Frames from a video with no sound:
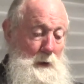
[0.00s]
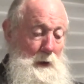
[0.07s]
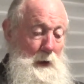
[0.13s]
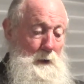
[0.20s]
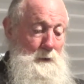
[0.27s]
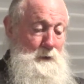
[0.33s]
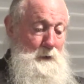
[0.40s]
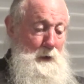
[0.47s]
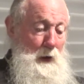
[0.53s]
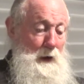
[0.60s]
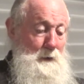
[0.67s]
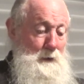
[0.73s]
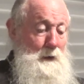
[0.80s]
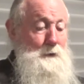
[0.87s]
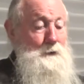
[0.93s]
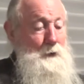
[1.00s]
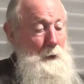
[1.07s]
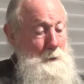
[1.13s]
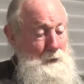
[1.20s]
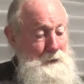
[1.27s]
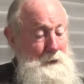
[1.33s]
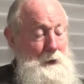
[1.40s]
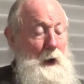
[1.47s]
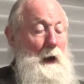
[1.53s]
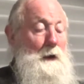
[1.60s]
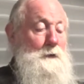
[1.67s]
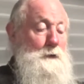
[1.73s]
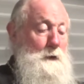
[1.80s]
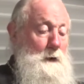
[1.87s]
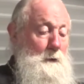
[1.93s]
And so now let's start with St.
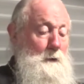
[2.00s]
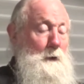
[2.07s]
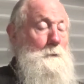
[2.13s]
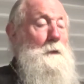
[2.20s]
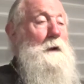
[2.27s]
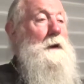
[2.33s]
Isaac, and then we'll